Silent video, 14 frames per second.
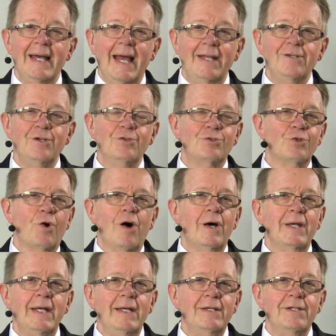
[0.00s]
And you draw
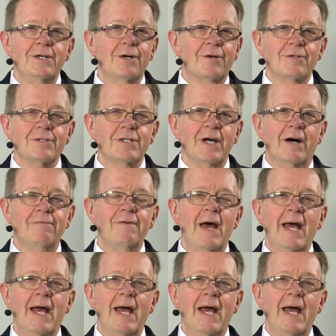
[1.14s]
it into yourself